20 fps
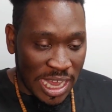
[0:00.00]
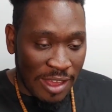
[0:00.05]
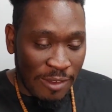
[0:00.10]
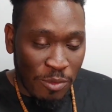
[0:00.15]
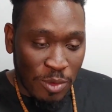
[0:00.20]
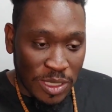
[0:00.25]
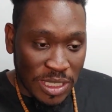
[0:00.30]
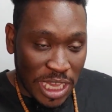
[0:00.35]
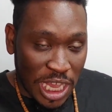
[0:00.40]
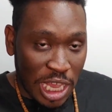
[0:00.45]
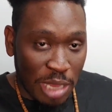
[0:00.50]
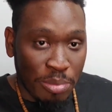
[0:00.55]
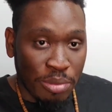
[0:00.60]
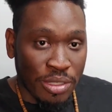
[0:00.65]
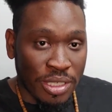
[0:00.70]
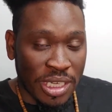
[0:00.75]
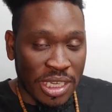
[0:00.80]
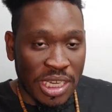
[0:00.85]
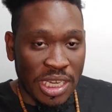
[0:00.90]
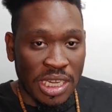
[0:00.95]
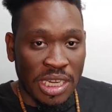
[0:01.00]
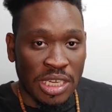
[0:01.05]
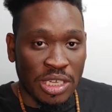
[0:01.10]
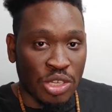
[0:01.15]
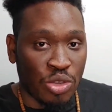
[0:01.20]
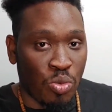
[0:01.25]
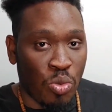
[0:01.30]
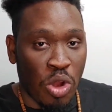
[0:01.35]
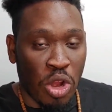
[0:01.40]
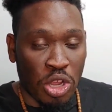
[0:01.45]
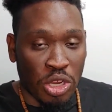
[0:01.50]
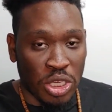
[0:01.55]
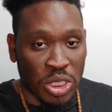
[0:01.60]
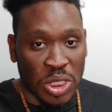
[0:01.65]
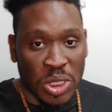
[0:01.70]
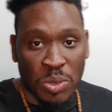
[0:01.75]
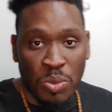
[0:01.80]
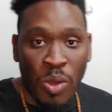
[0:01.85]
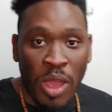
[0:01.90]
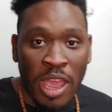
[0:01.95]
I was able to get it to work on a
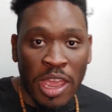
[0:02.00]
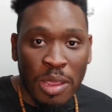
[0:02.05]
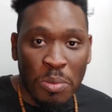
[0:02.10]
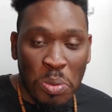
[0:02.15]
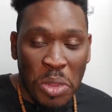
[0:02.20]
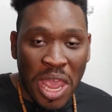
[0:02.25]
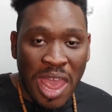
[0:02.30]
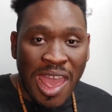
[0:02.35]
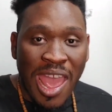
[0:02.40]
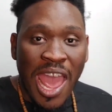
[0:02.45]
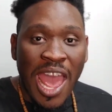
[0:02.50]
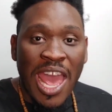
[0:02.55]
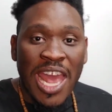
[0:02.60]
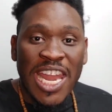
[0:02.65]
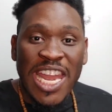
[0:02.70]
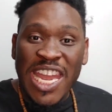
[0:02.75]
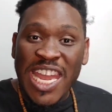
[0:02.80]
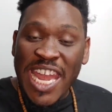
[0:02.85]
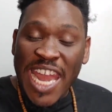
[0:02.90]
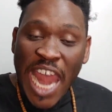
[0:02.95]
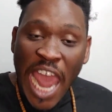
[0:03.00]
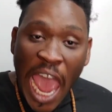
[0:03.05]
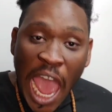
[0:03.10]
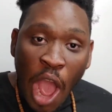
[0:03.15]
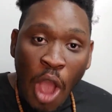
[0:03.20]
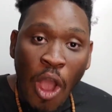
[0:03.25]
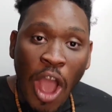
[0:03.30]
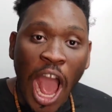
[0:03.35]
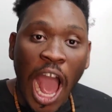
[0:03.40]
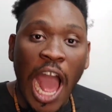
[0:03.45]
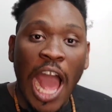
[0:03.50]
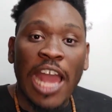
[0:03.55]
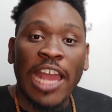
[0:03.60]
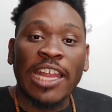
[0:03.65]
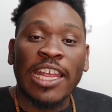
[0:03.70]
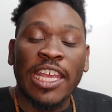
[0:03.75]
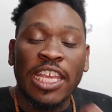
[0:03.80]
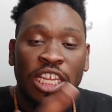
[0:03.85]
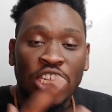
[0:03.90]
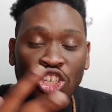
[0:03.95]
swipe, now
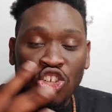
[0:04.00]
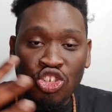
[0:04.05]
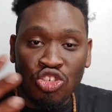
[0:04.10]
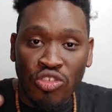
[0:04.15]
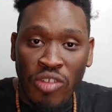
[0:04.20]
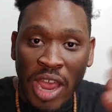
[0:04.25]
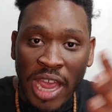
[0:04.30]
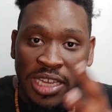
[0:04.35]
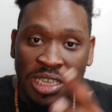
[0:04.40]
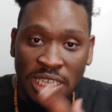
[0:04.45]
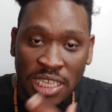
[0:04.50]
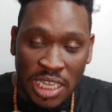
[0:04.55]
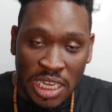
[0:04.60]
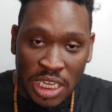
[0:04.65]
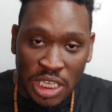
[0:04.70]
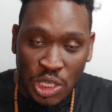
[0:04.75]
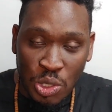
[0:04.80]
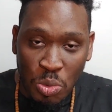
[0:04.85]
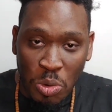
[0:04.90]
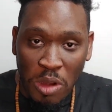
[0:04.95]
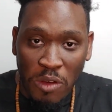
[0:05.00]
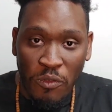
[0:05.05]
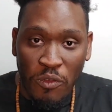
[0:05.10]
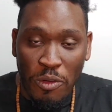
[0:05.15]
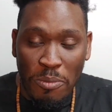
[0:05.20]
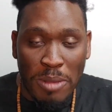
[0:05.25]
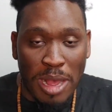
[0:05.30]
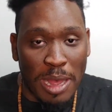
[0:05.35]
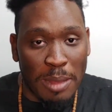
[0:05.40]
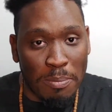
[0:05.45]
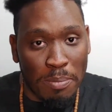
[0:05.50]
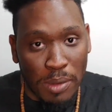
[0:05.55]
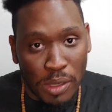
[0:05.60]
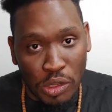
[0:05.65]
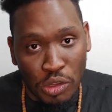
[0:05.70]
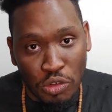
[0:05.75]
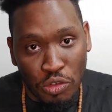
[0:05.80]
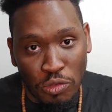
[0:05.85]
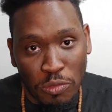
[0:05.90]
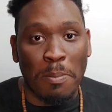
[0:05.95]
I can try to get it to work for my
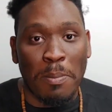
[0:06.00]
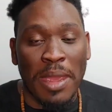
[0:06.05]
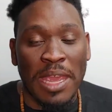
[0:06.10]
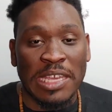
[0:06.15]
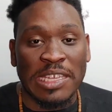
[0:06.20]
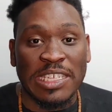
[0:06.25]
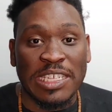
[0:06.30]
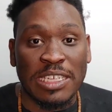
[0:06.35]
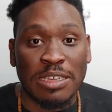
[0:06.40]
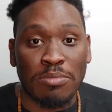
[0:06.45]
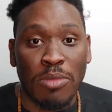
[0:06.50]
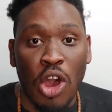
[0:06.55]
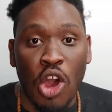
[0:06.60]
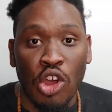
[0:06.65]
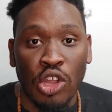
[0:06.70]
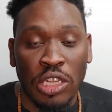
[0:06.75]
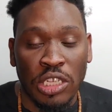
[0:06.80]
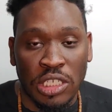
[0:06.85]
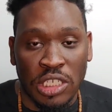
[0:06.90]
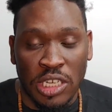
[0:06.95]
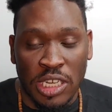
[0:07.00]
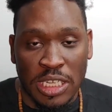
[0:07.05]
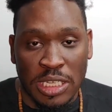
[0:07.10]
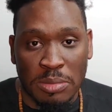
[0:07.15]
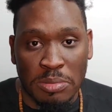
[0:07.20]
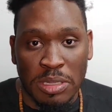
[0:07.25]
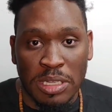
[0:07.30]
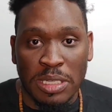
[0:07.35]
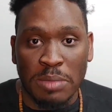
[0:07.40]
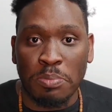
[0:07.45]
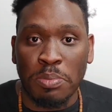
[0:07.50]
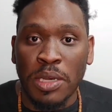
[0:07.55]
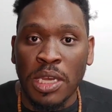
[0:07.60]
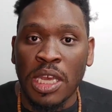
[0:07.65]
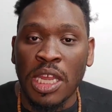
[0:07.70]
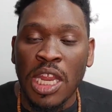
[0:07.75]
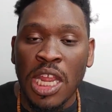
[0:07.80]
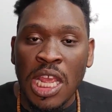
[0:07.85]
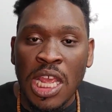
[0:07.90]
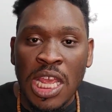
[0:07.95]
bloom, make small adjustments.
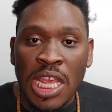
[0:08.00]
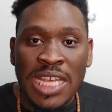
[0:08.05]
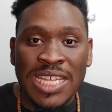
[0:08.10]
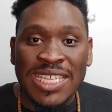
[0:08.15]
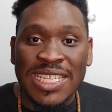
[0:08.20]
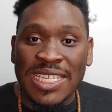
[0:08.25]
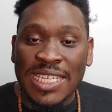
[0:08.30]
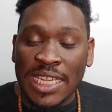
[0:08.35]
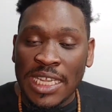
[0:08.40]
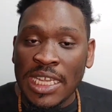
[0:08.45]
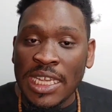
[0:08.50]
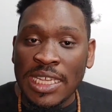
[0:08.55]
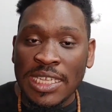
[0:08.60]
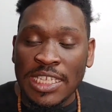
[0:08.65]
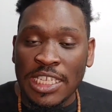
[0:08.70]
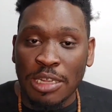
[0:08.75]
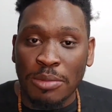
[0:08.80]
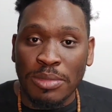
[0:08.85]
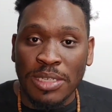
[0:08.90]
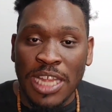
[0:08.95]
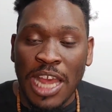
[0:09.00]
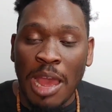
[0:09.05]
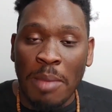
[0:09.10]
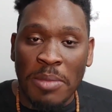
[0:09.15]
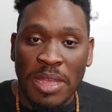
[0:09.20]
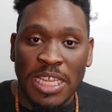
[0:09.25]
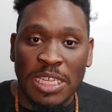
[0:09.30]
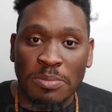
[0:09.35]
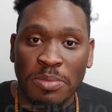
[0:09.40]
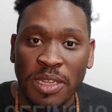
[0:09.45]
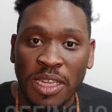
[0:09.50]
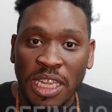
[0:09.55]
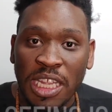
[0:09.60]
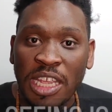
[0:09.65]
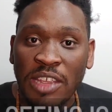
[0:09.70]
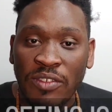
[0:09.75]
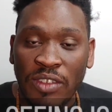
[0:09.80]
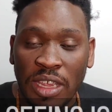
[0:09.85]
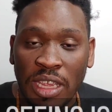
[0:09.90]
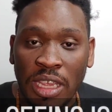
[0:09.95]
But seeing sometime is
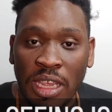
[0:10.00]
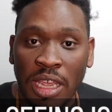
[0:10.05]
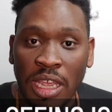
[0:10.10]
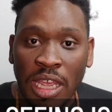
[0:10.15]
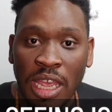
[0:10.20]
believing.